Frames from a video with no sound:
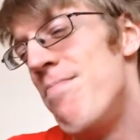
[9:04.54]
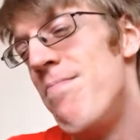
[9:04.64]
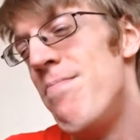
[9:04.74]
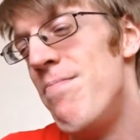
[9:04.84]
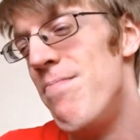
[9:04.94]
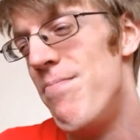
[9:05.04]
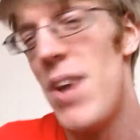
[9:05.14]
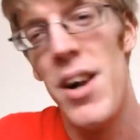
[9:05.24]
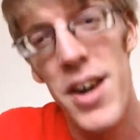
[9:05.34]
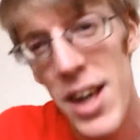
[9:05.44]

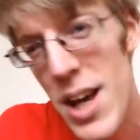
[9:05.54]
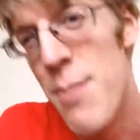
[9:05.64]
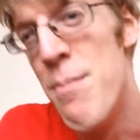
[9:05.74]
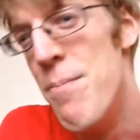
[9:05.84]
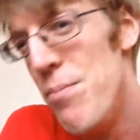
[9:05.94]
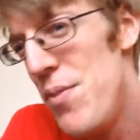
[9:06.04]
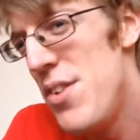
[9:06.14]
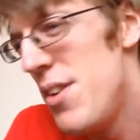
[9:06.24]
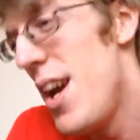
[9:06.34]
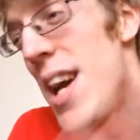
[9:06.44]
I like him.
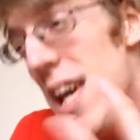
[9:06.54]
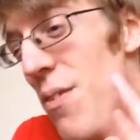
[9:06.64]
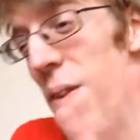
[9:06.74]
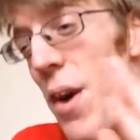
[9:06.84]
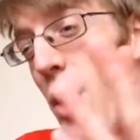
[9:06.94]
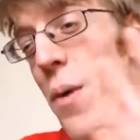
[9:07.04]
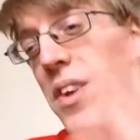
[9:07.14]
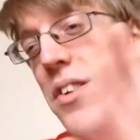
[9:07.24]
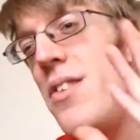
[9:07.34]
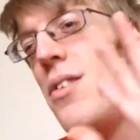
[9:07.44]
This, even though
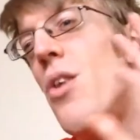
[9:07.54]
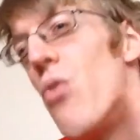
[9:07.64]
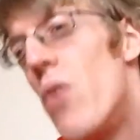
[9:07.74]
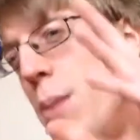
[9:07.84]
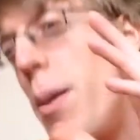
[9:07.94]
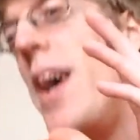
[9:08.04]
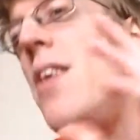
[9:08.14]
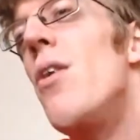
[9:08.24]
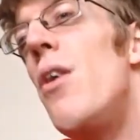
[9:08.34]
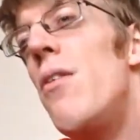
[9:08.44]
this is a
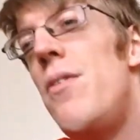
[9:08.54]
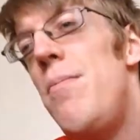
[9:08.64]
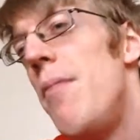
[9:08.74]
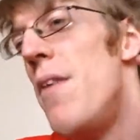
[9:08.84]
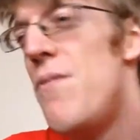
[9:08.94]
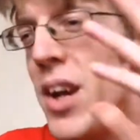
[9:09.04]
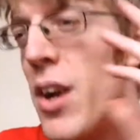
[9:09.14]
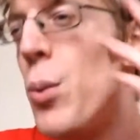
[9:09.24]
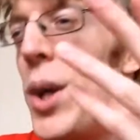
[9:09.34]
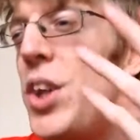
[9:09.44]
repaint of a
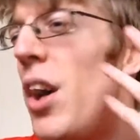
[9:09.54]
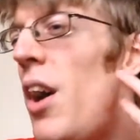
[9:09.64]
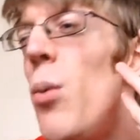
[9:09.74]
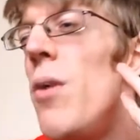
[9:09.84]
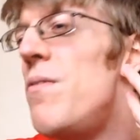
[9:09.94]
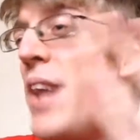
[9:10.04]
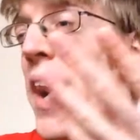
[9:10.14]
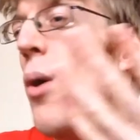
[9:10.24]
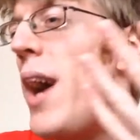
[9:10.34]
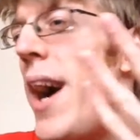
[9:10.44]
figure which I will have
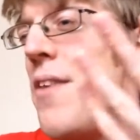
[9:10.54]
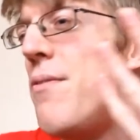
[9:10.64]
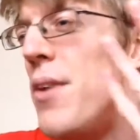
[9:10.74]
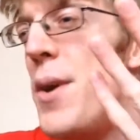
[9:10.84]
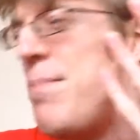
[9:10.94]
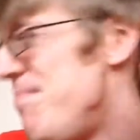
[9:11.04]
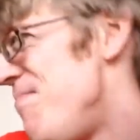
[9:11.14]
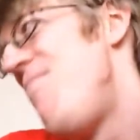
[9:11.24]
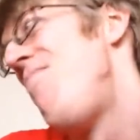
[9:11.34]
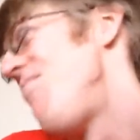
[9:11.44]
now had for,
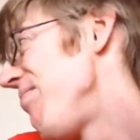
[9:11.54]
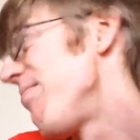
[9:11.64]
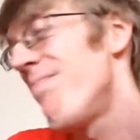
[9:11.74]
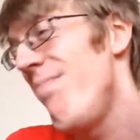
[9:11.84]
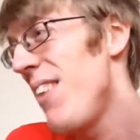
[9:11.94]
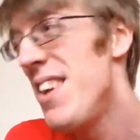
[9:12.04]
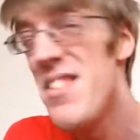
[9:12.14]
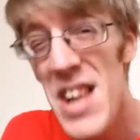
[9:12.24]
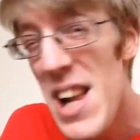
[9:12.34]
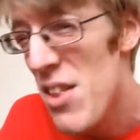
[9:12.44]

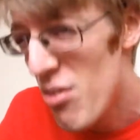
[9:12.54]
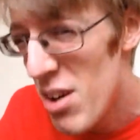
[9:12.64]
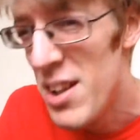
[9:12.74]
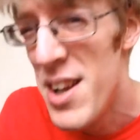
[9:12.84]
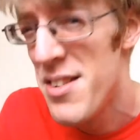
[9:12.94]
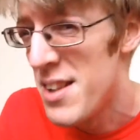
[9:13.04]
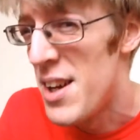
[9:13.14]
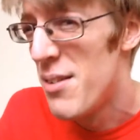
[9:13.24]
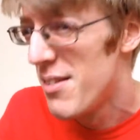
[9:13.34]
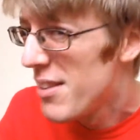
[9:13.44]
it's nearly 3 years
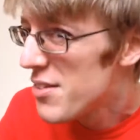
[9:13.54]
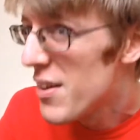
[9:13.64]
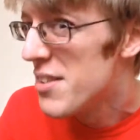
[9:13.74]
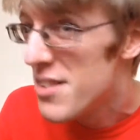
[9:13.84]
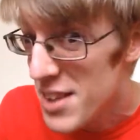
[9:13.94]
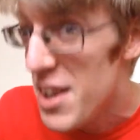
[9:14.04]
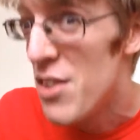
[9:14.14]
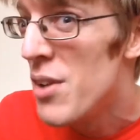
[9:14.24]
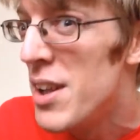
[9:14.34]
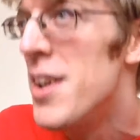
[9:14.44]
now. Let's face it, it's nearly
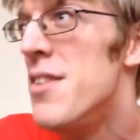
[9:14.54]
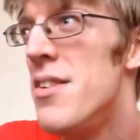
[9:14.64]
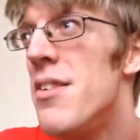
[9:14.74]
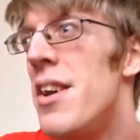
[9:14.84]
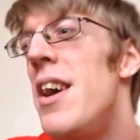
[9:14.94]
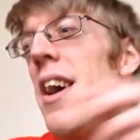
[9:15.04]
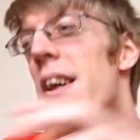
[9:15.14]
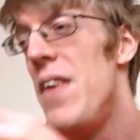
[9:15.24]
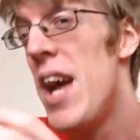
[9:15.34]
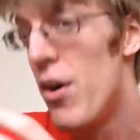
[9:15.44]
3 years since like
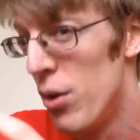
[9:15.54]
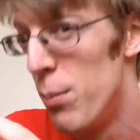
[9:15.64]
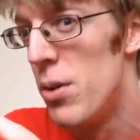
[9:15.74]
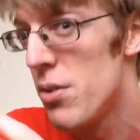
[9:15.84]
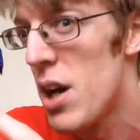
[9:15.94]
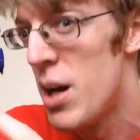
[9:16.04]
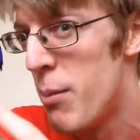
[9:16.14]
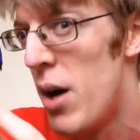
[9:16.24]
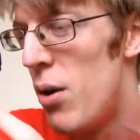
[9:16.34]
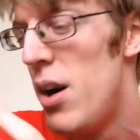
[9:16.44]
the aerial bots came
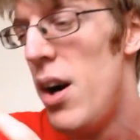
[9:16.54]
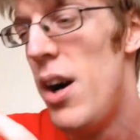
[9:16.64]
out.